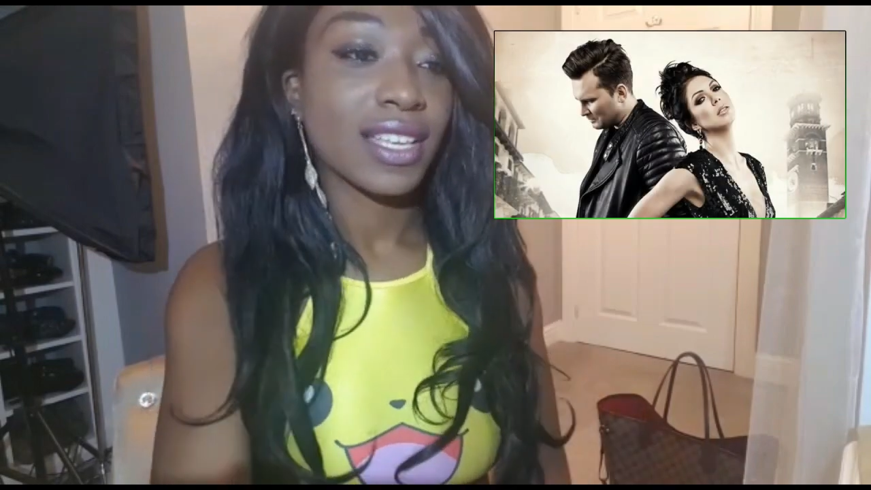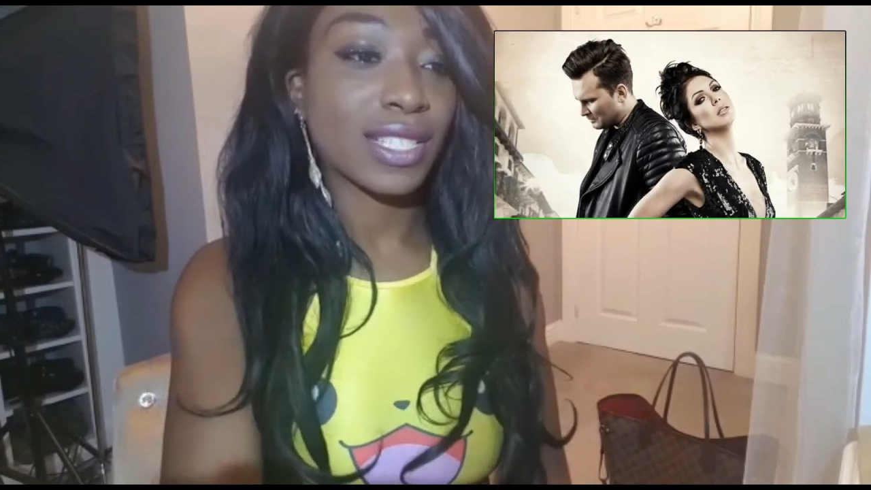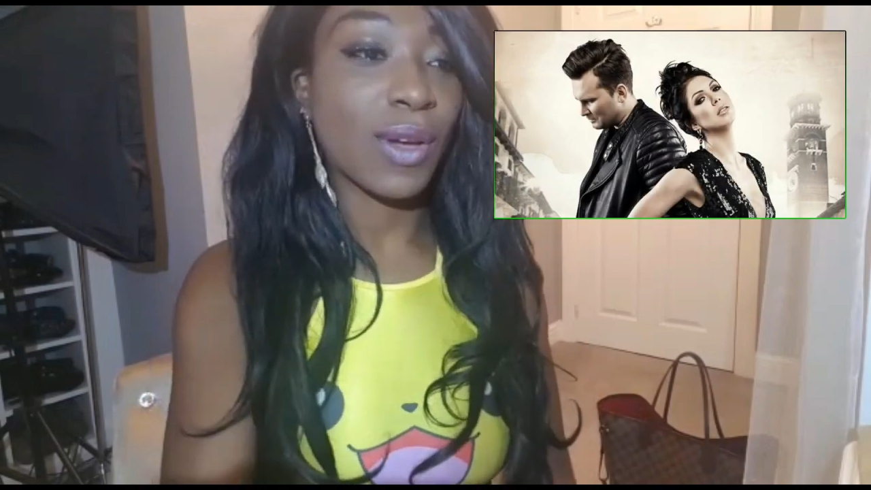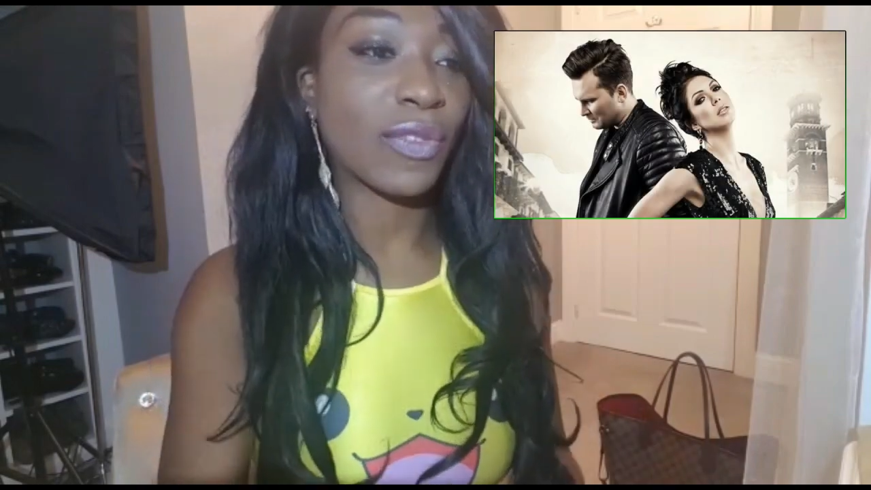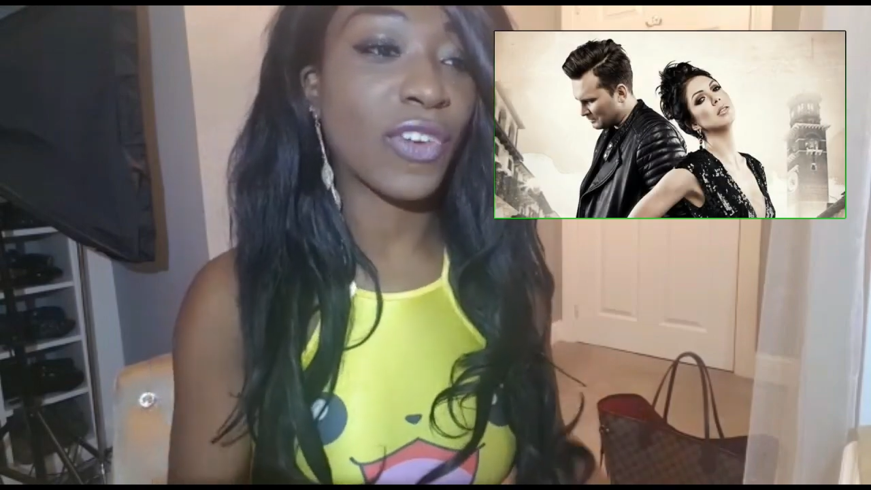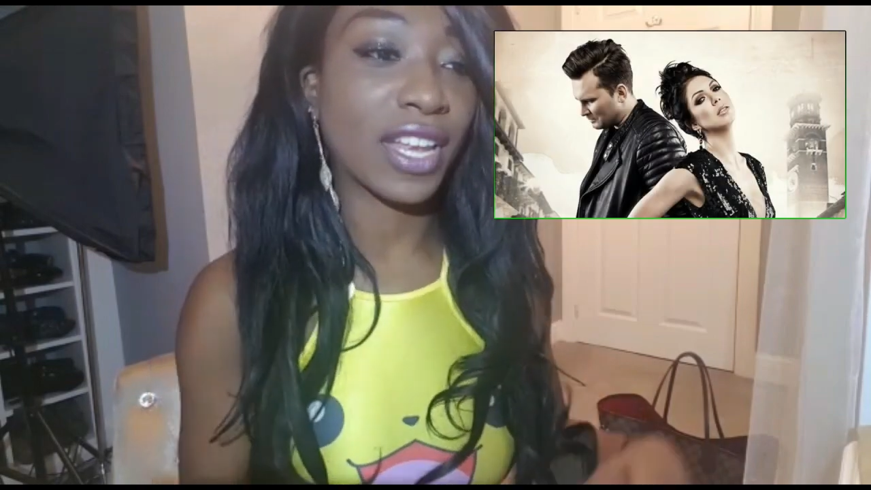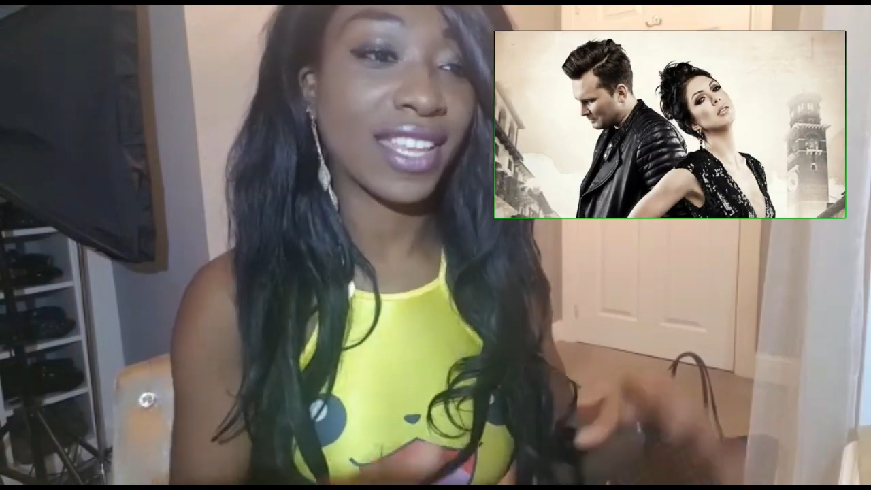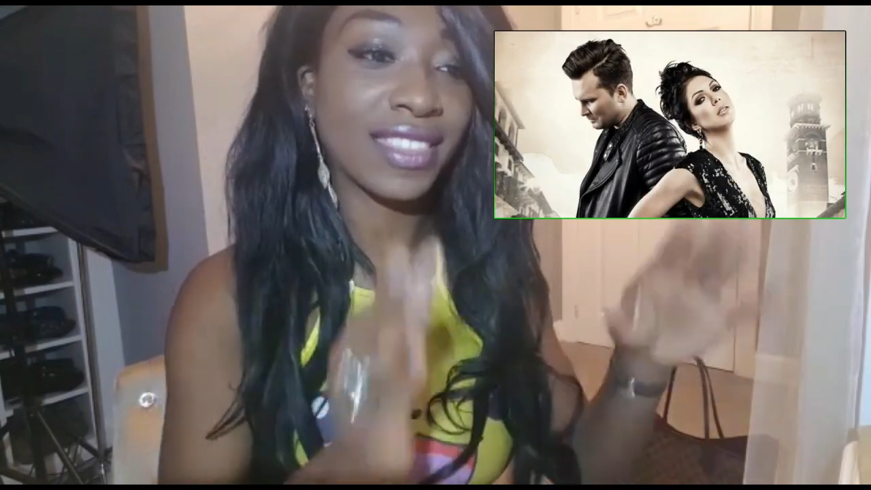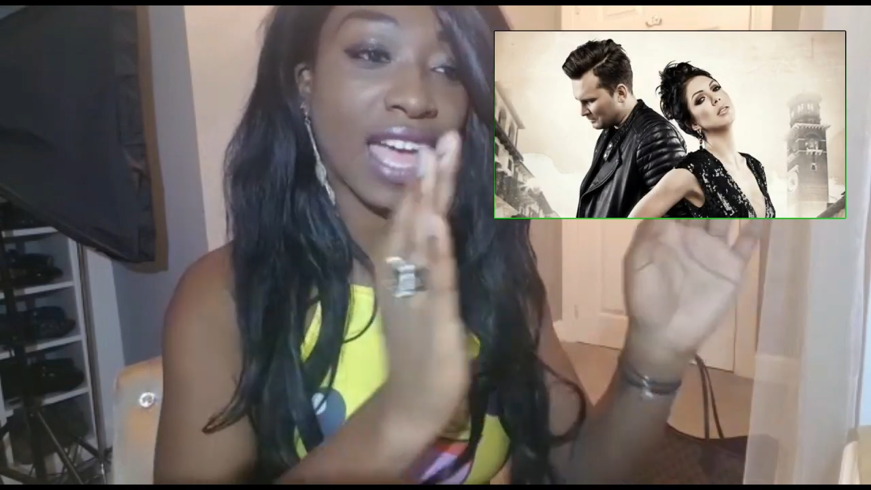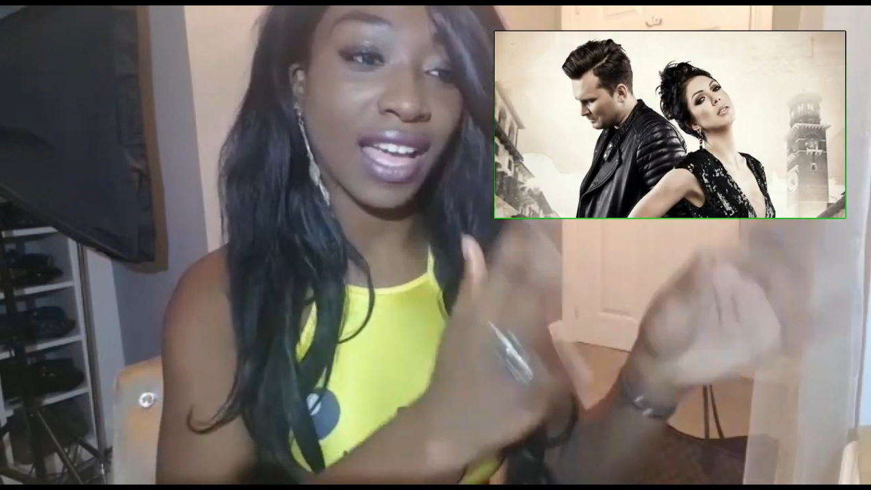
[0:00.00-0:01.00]
It's quite funny,
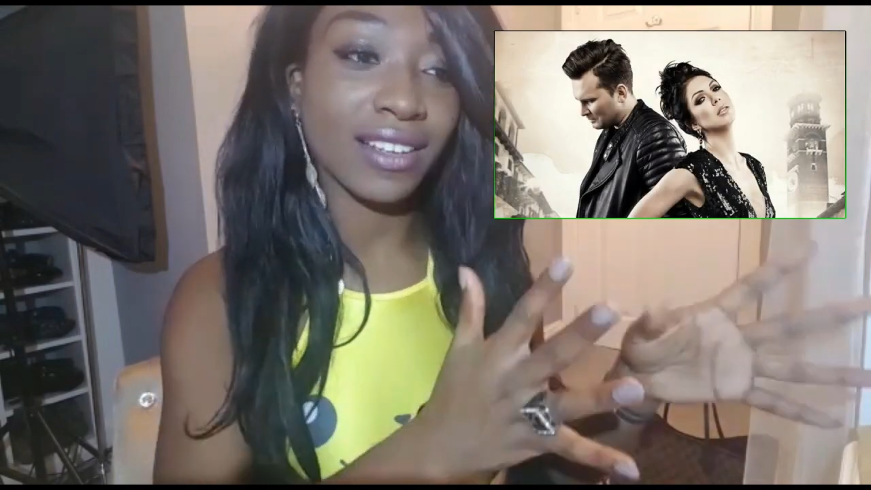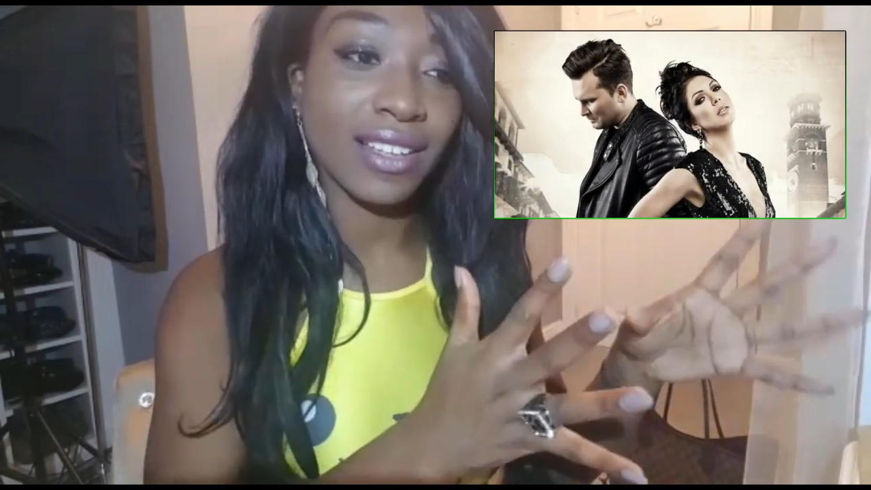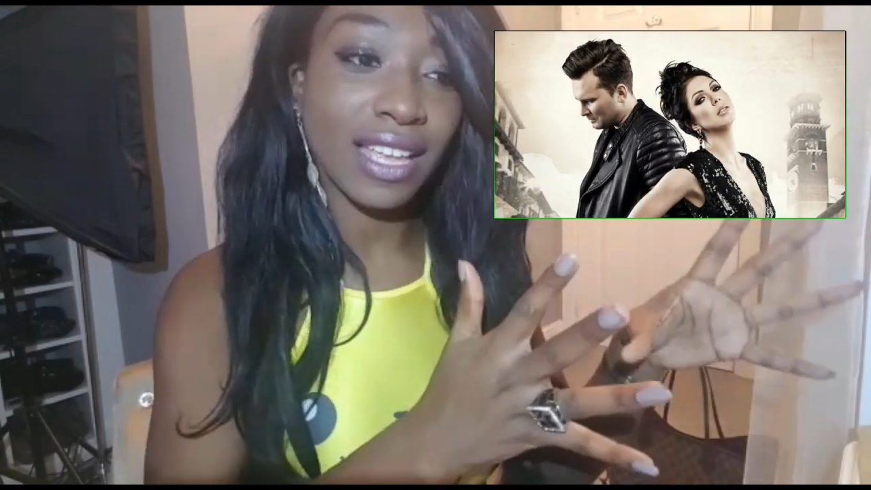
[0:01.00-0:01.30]
that